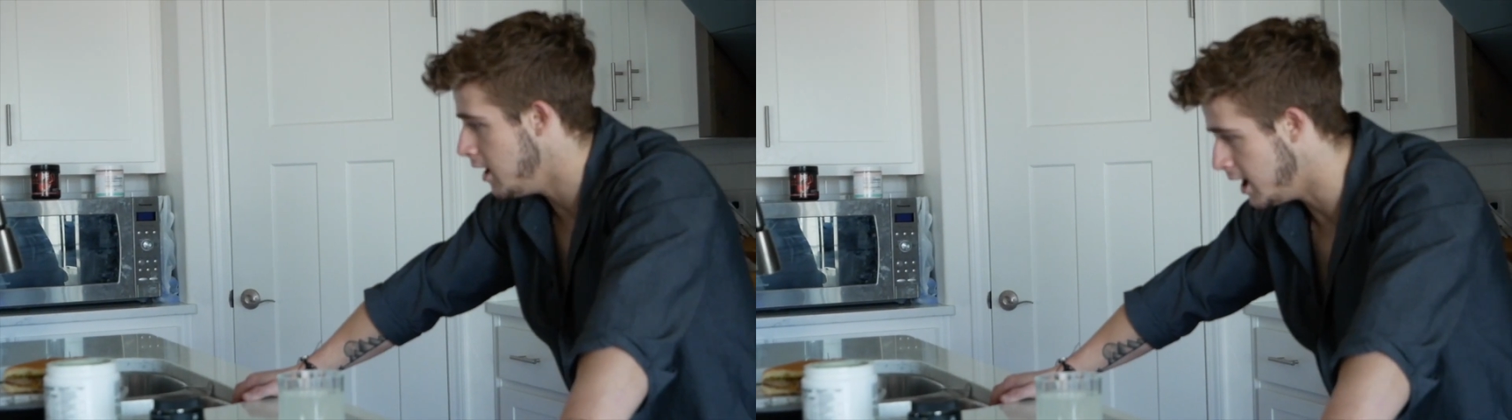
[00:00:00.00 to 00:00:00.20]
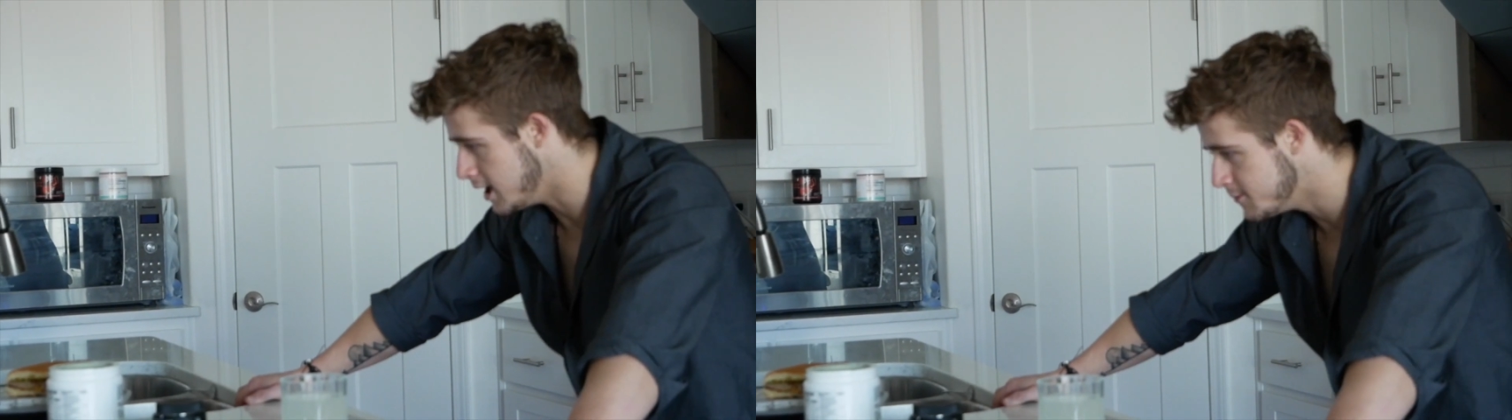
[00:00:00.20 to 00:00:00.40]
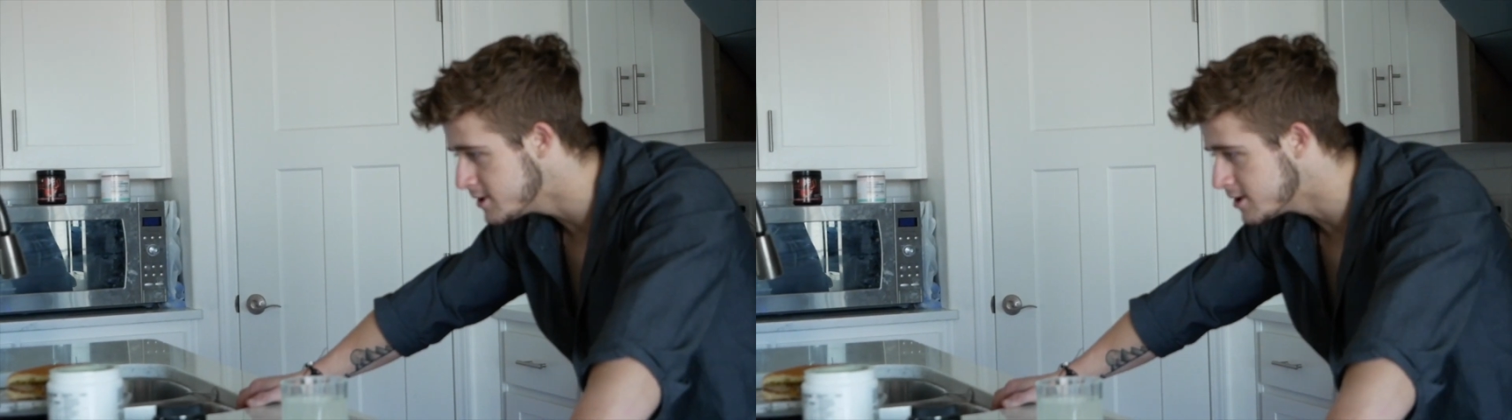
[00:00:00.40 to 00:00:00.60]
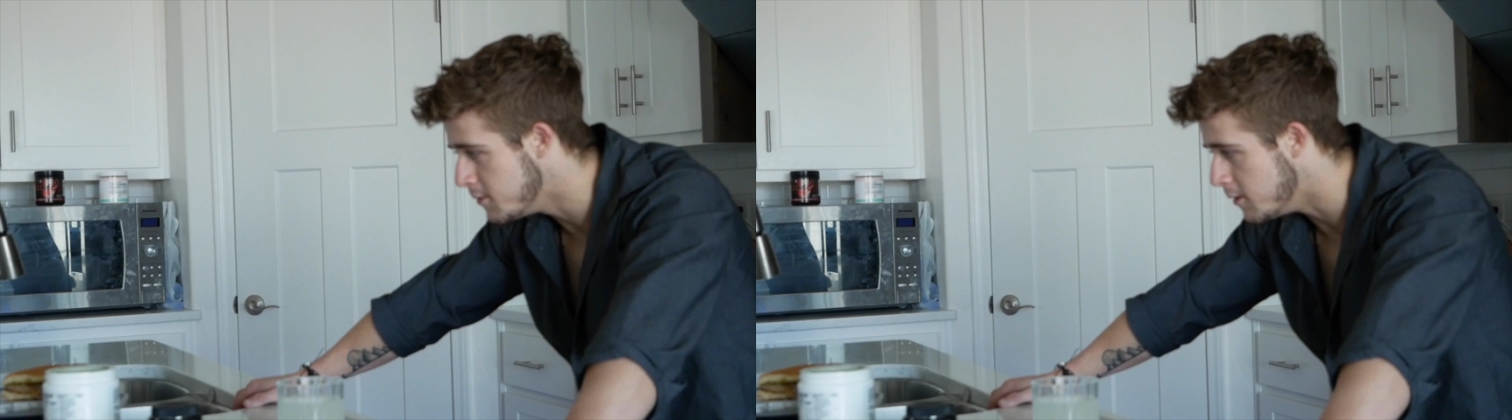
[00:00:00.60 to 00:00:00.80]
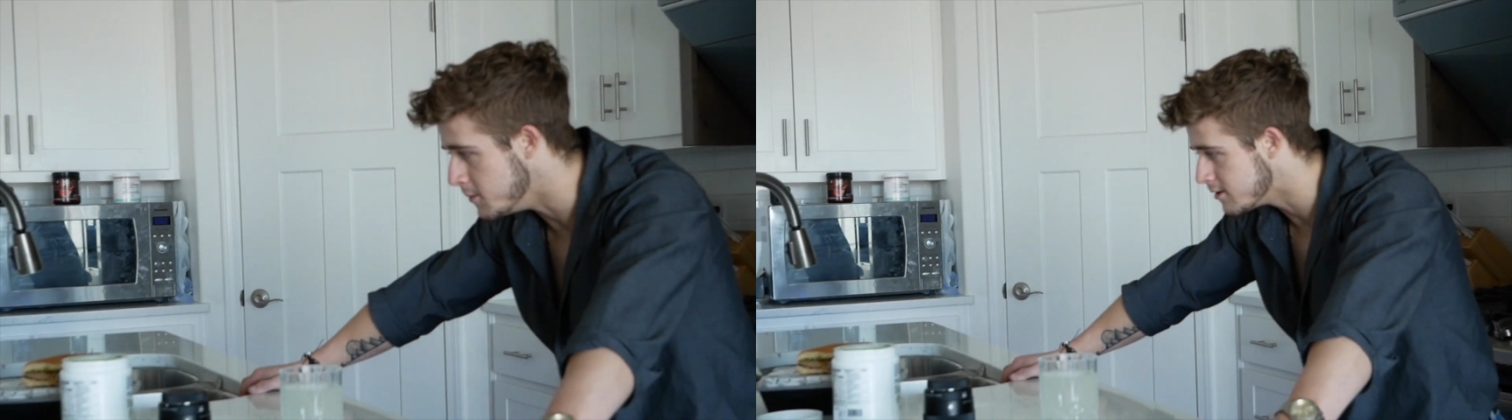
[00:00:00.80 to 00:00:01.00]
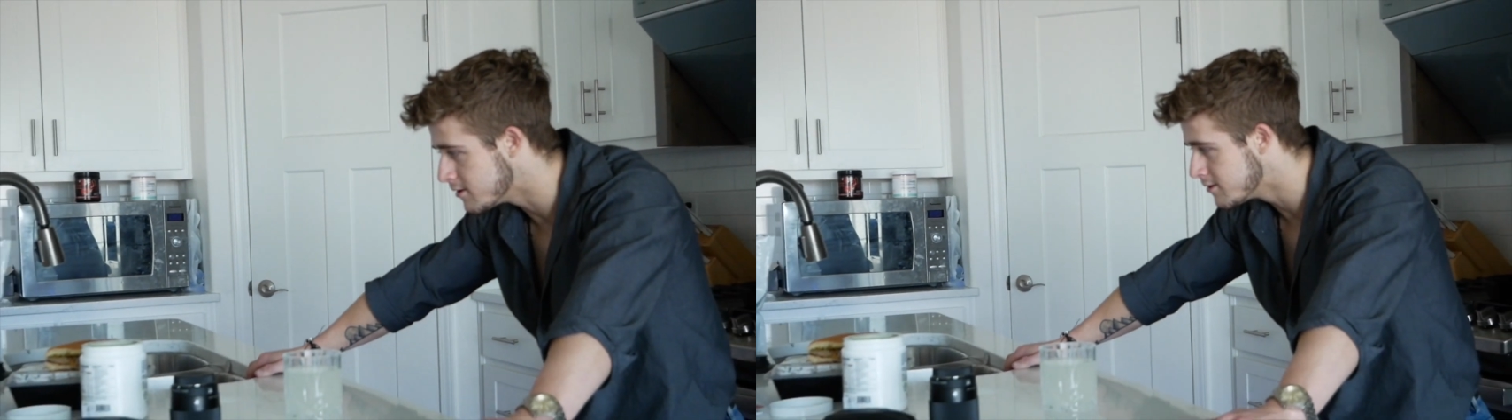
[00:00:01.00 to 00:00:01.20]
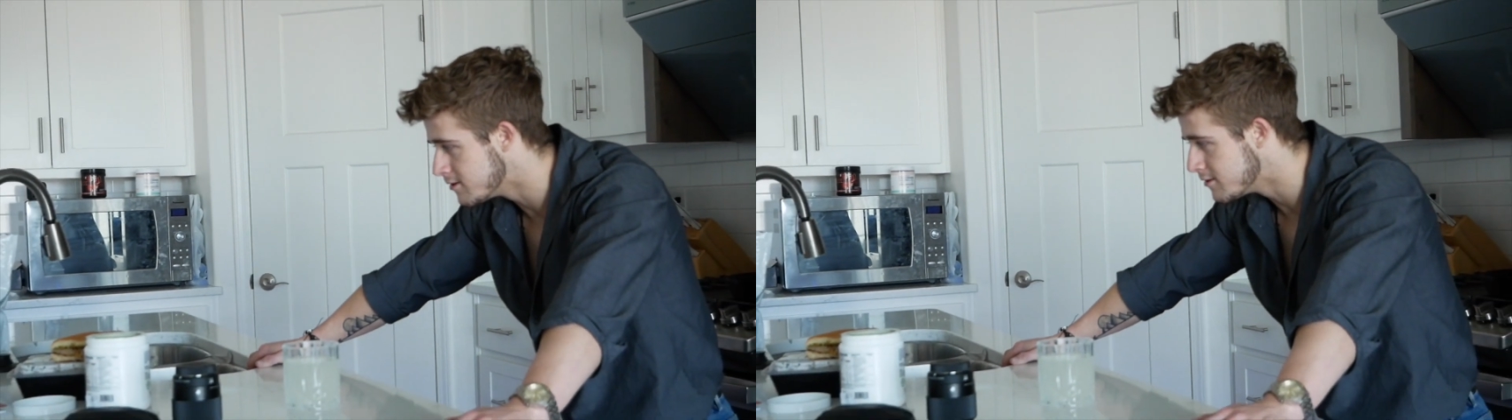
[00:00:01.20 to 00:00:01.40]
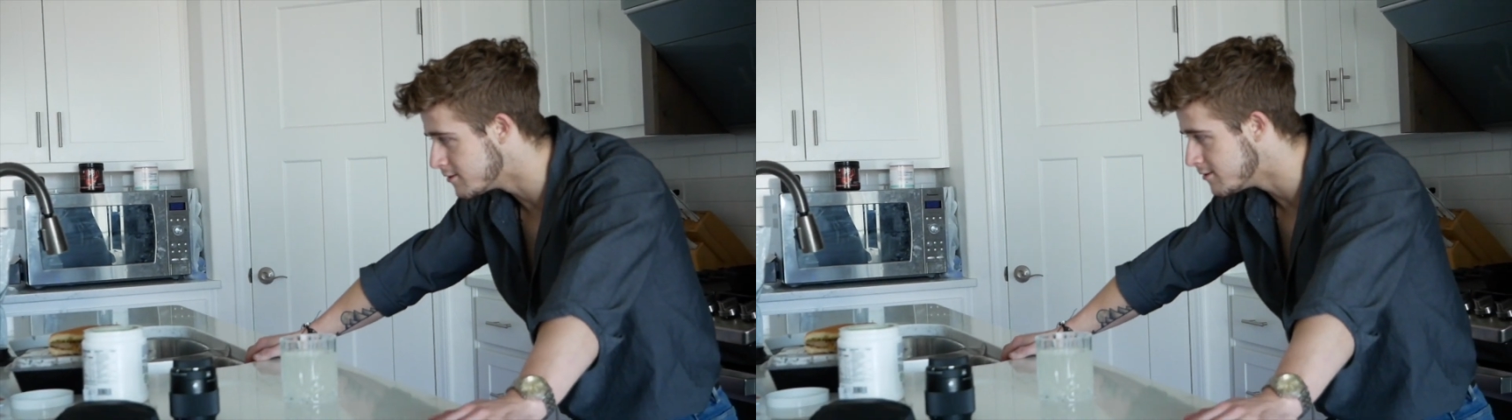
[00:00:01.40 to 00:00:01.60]
I am in the moment.
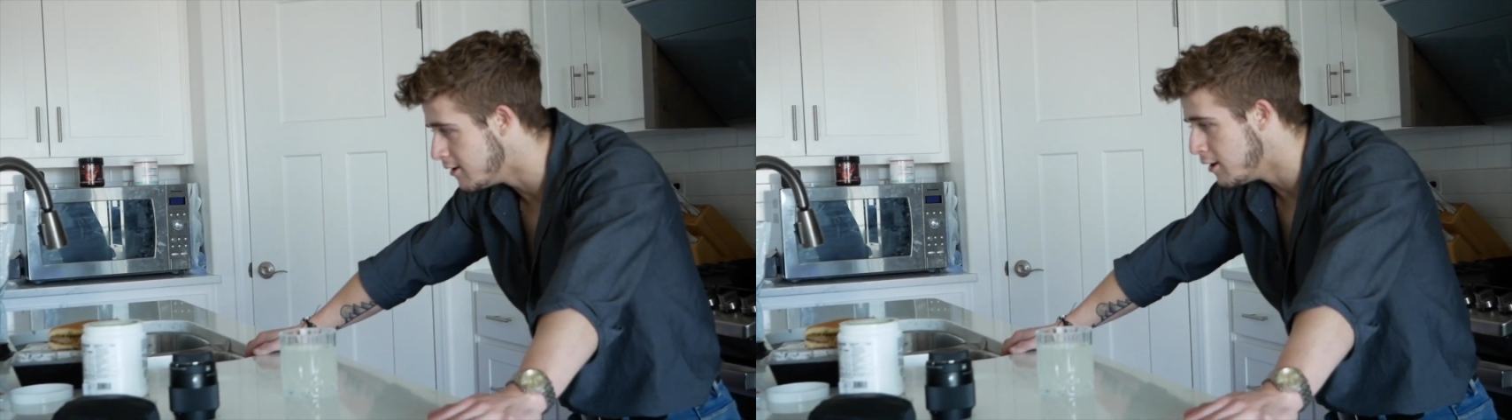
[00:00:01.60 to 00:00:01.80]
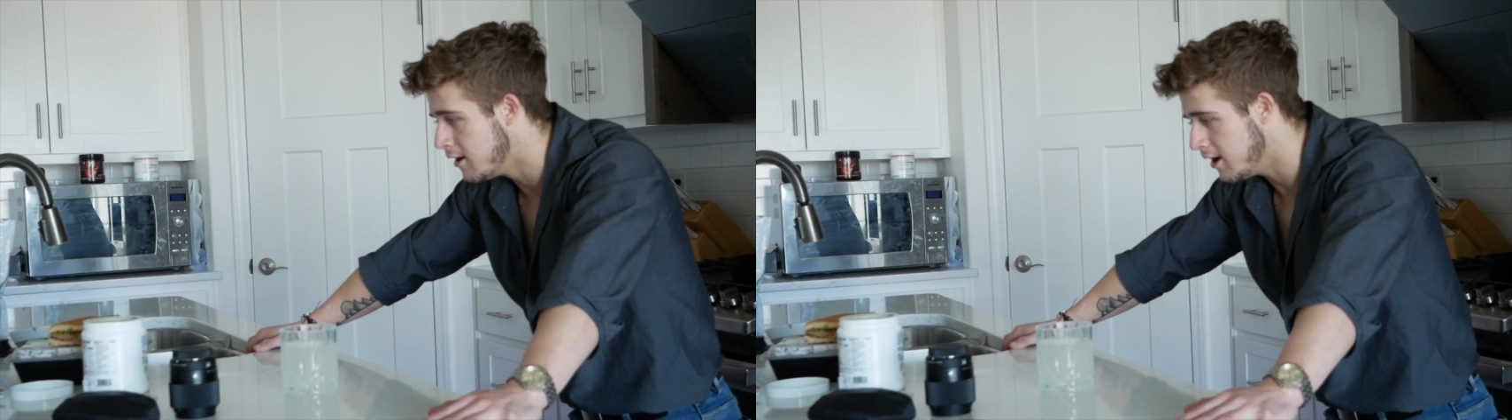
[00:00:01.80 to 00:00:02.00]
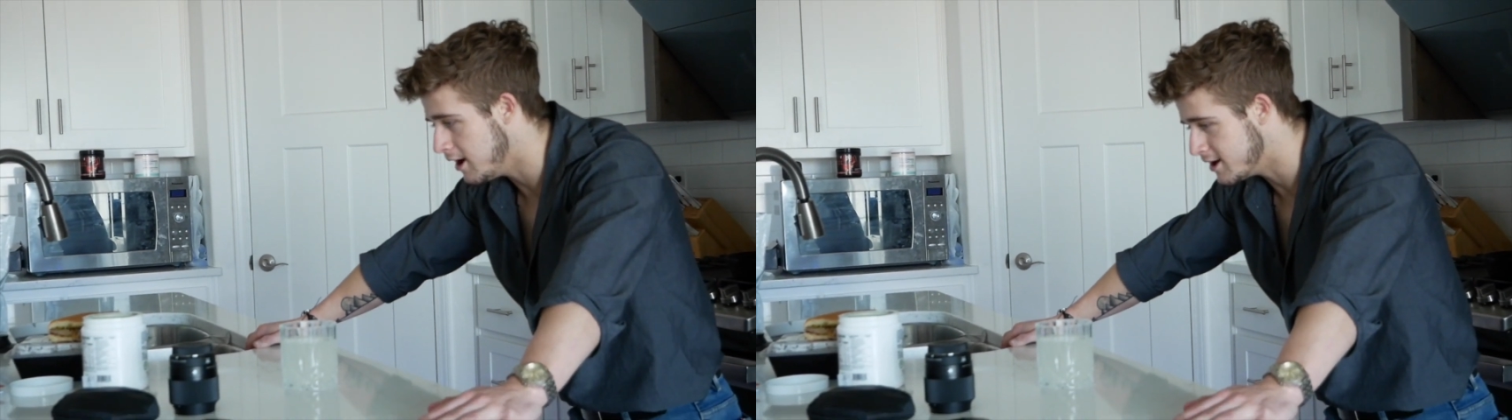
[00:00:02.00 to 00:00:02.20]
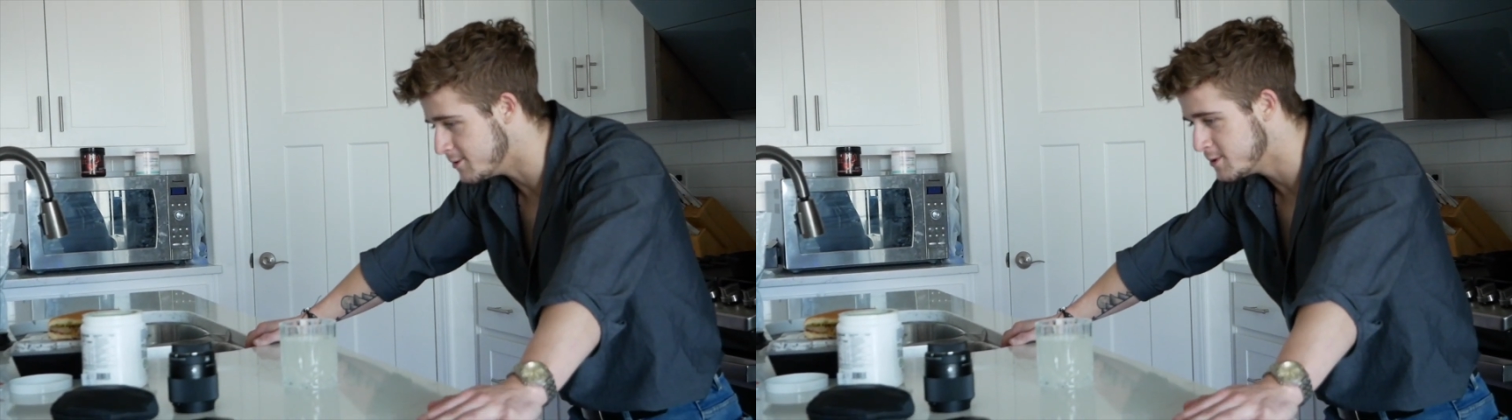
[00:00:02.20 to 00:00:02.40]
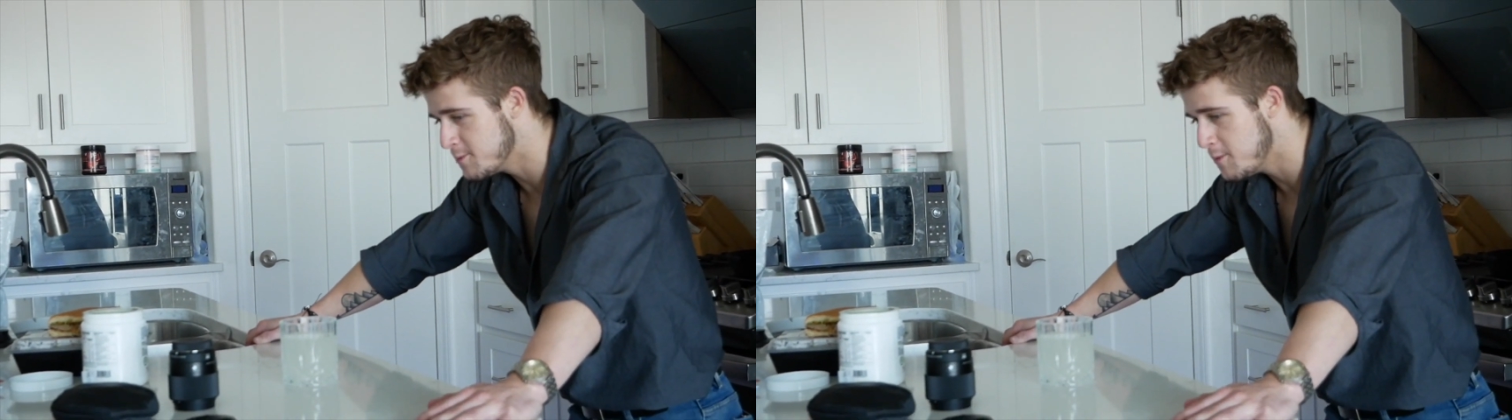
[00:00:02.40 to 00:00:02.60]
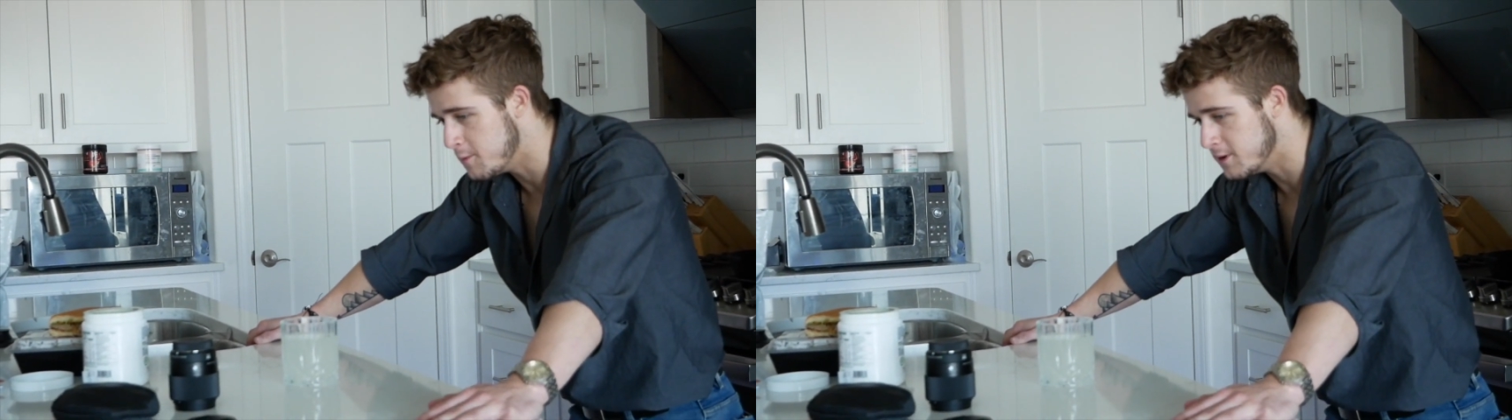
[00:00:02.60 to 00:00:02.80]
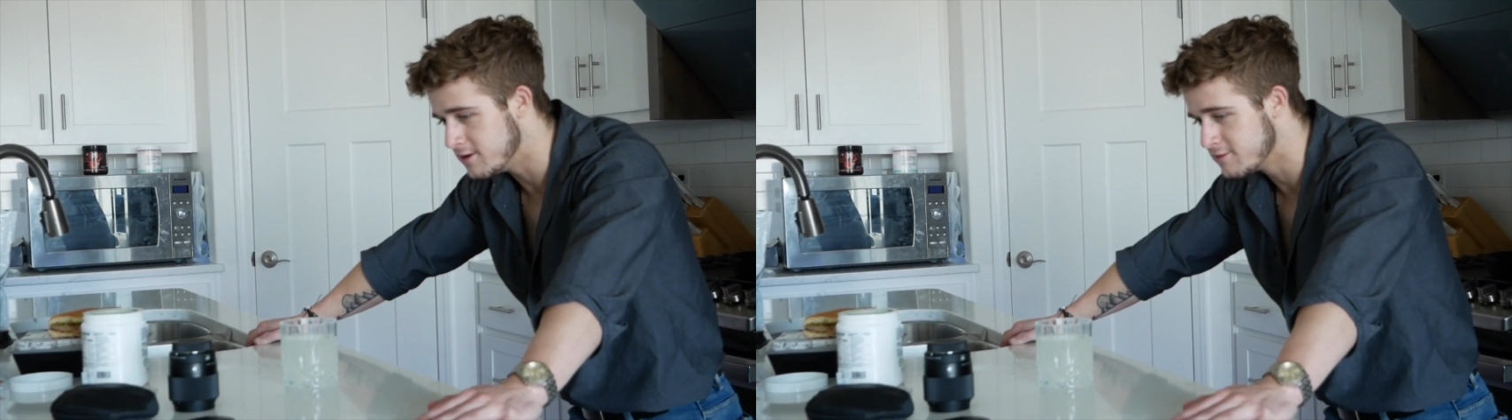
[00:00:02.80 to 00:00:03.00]
I am in the moment.